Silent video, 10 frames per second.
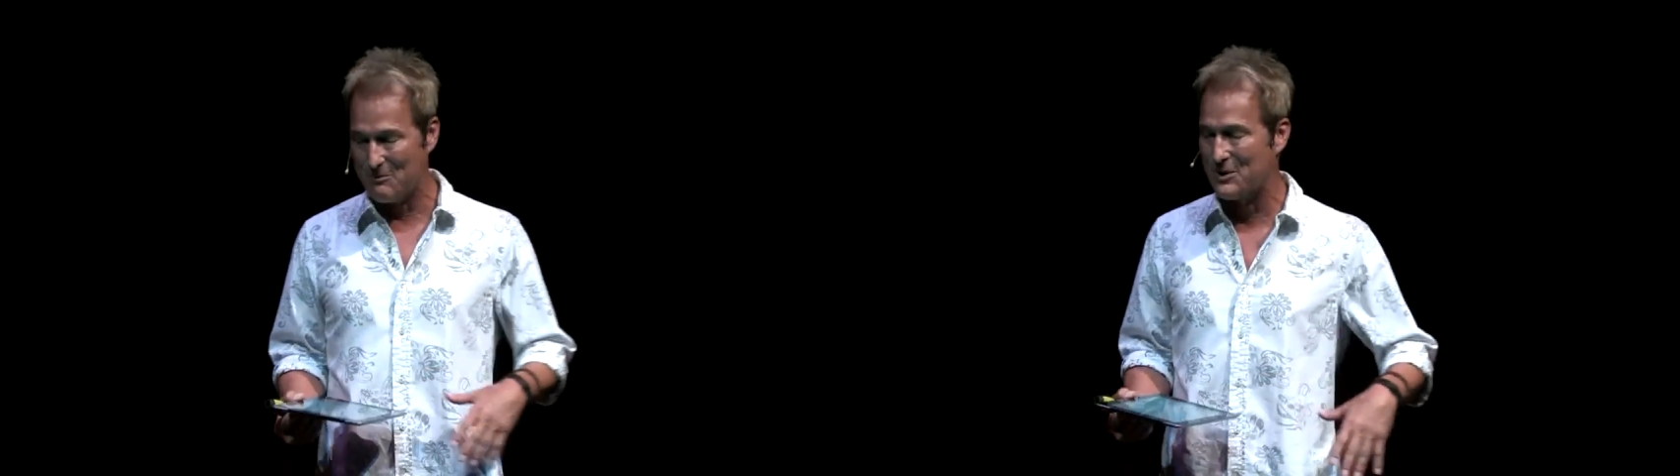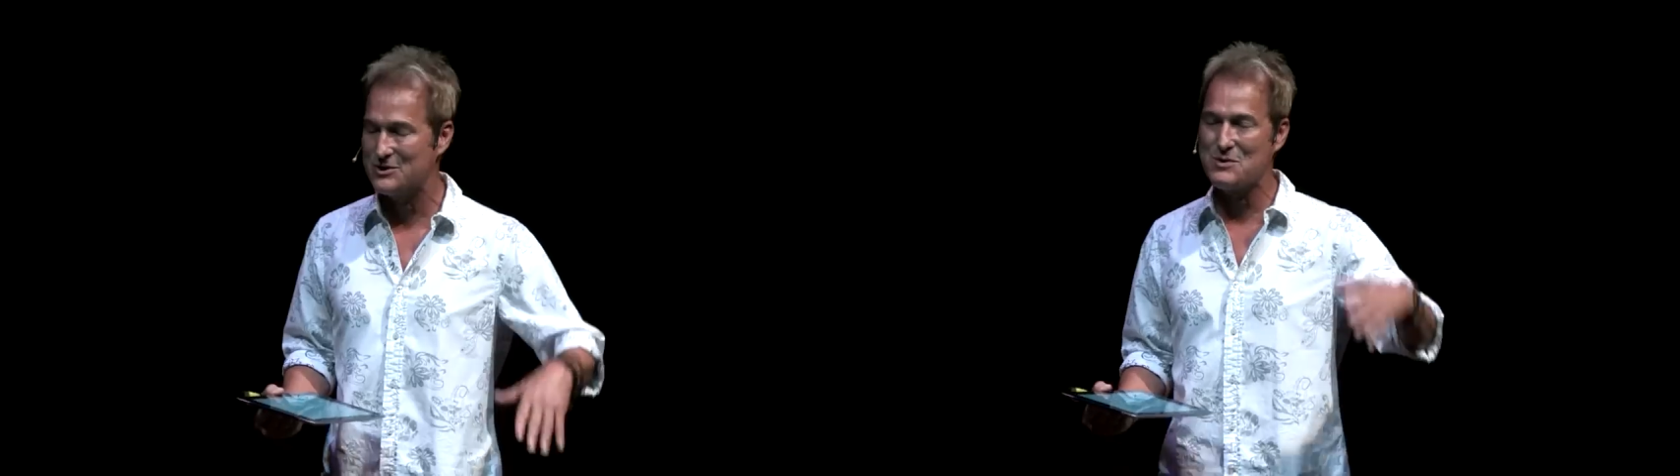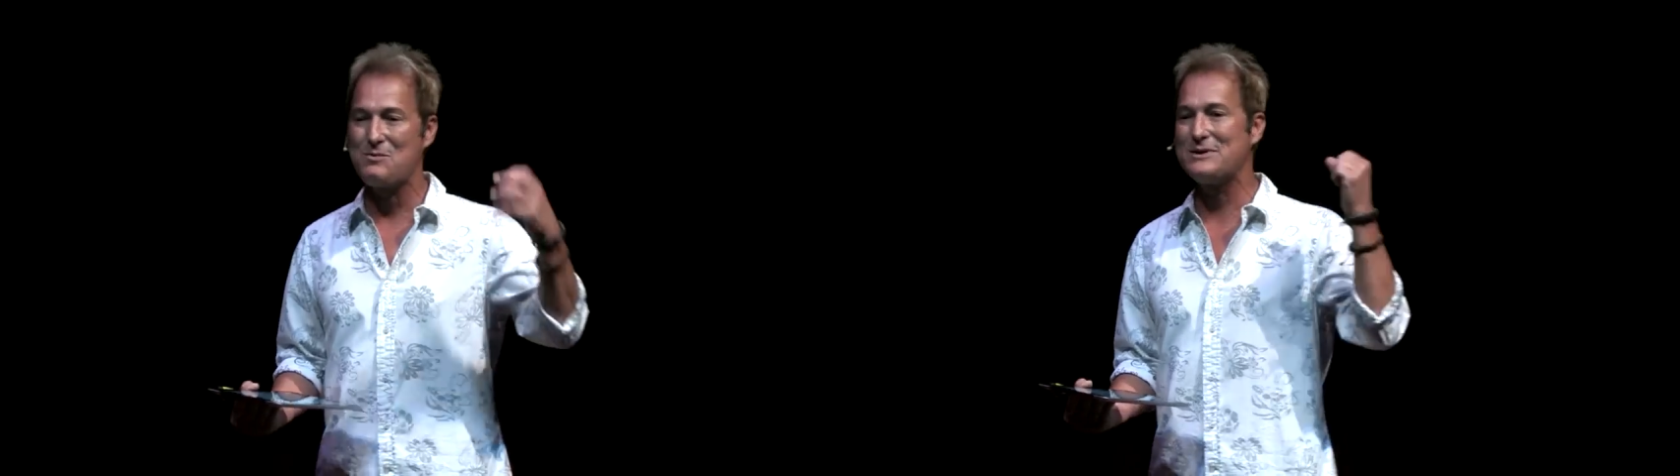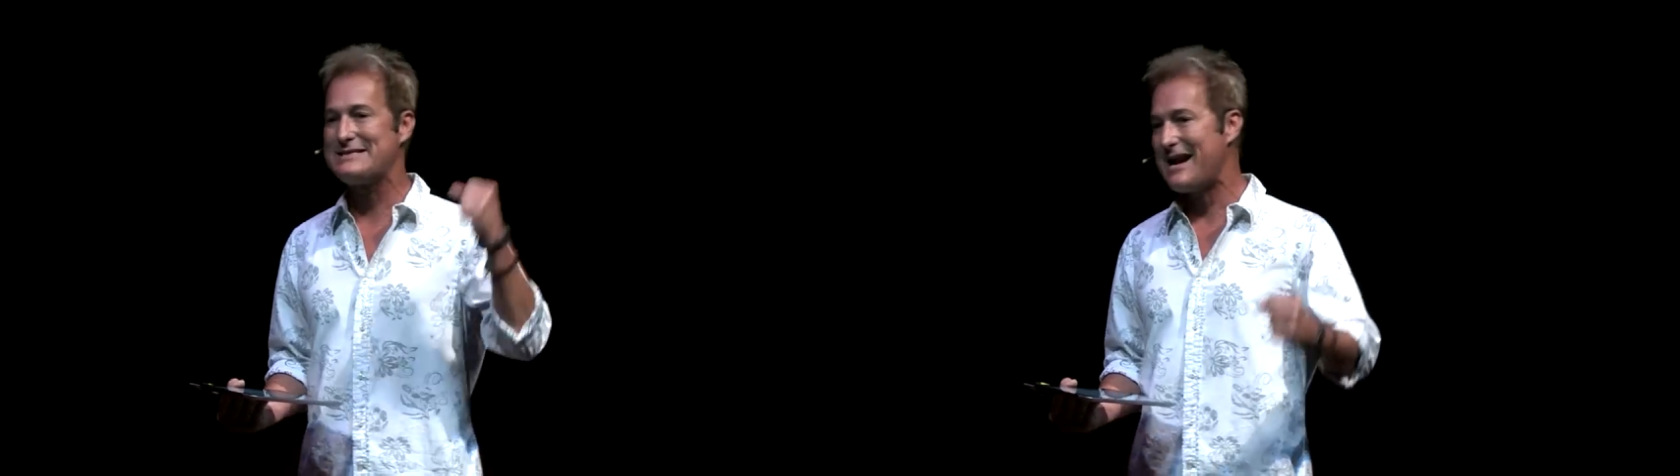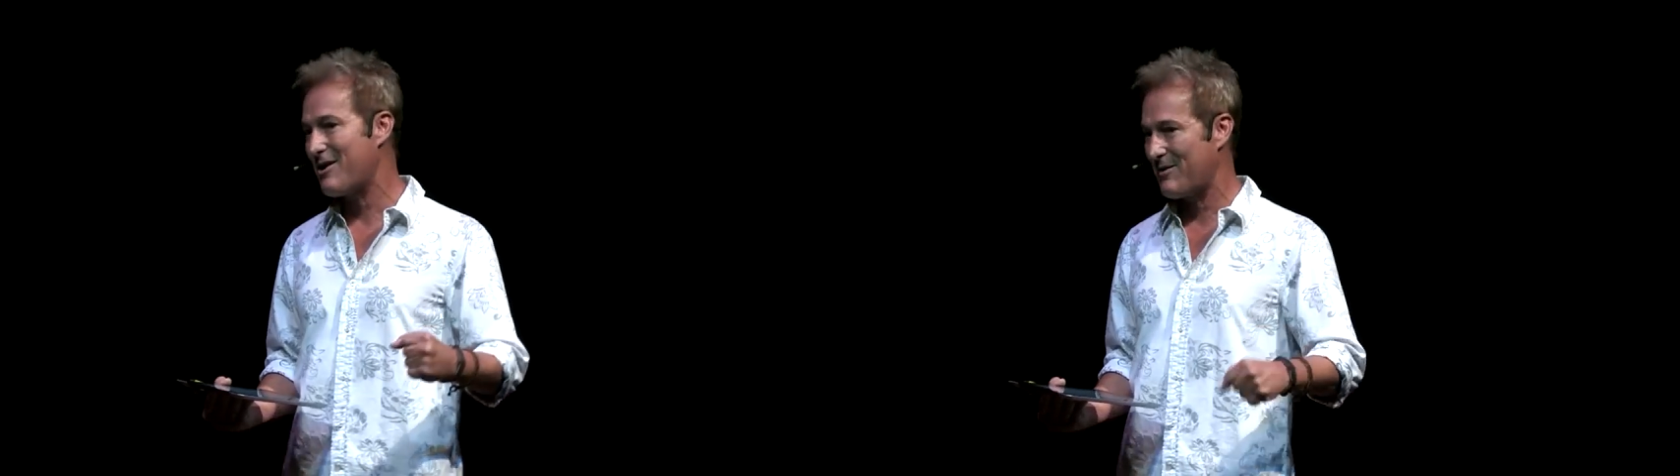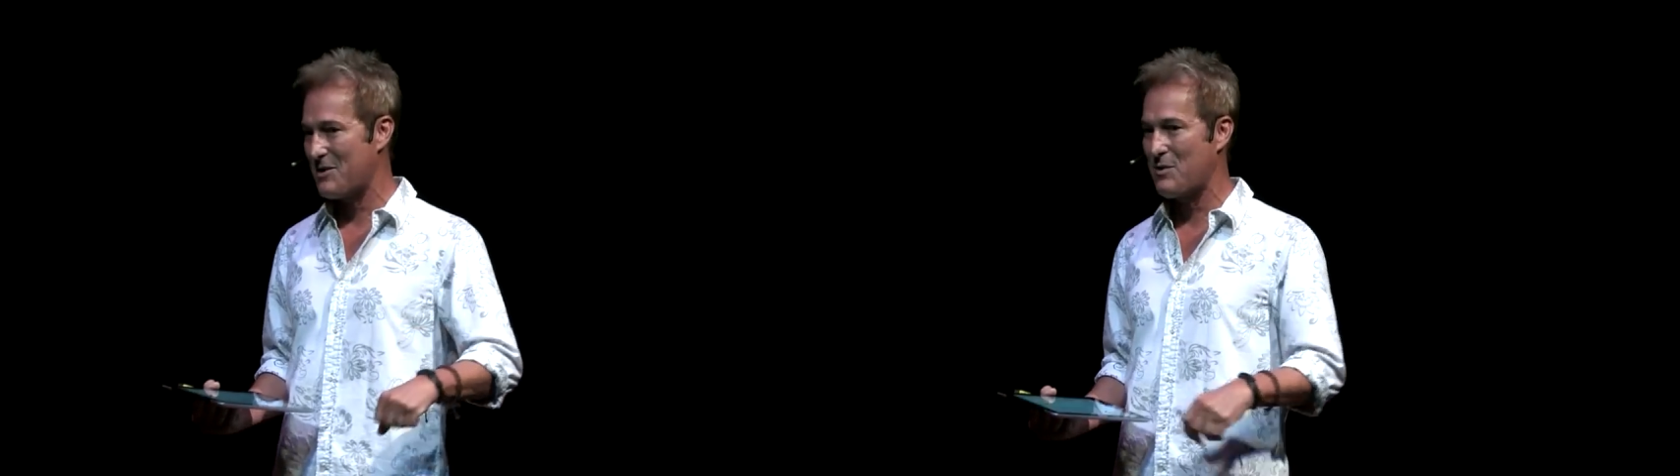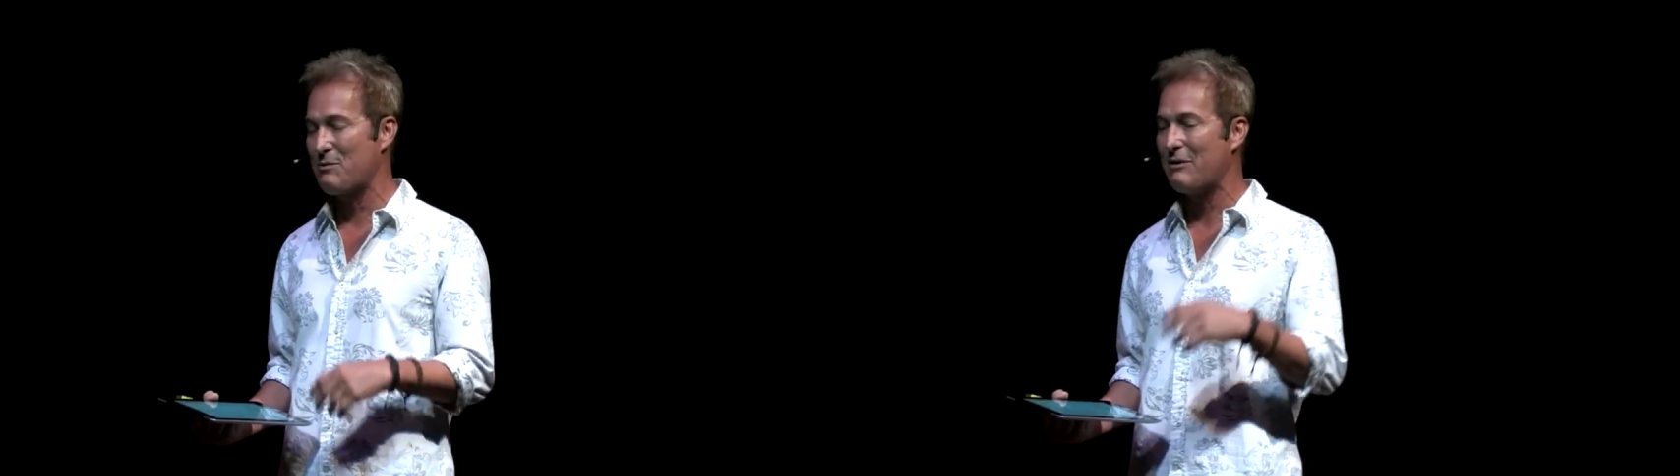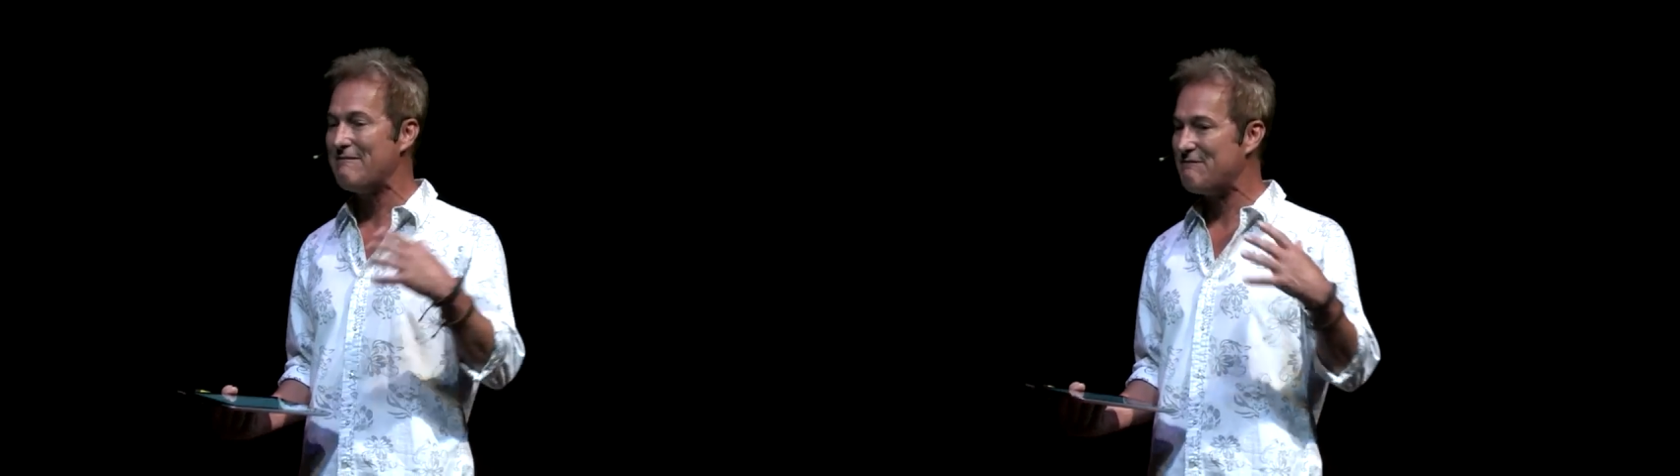because we were daring, we
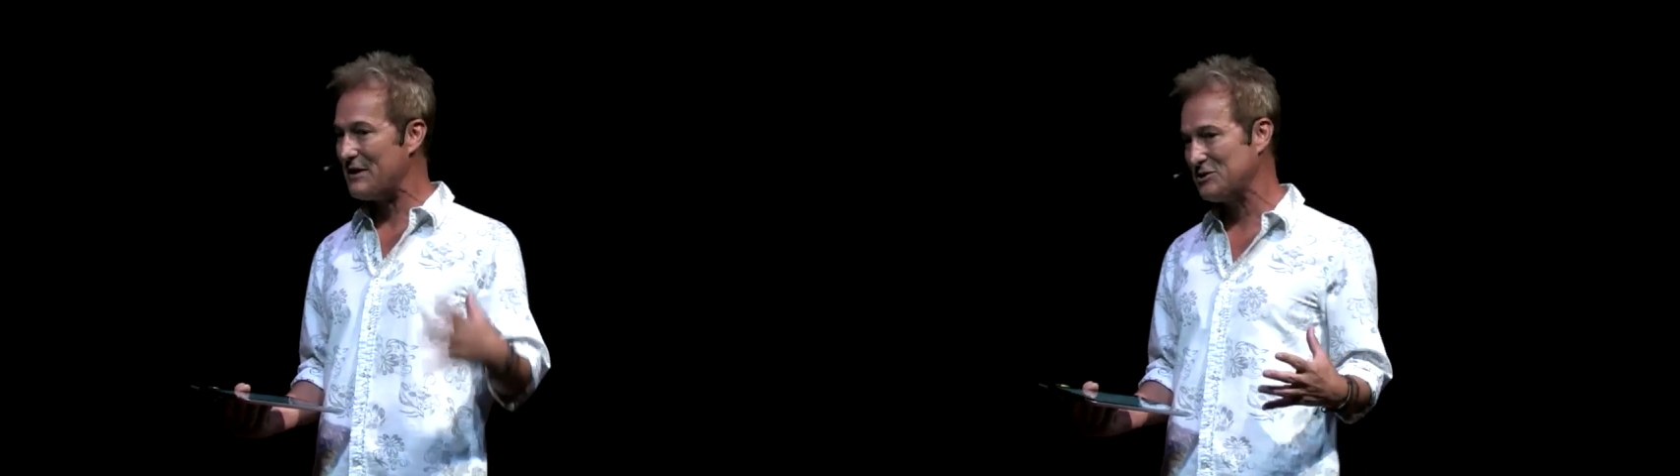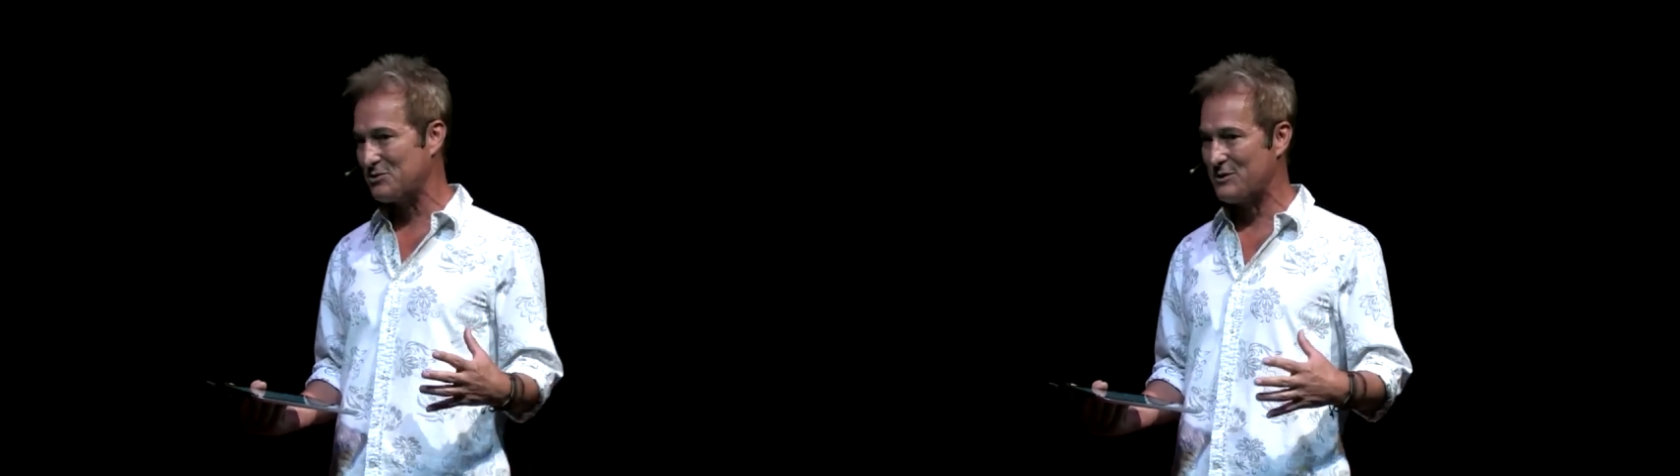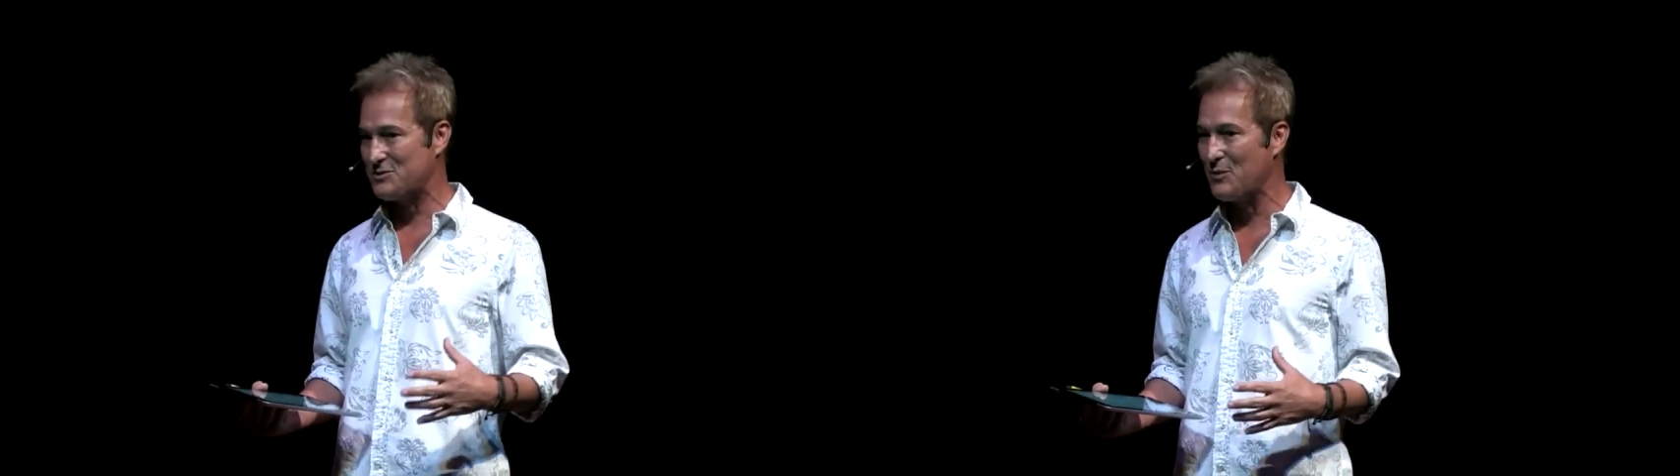were adventurous,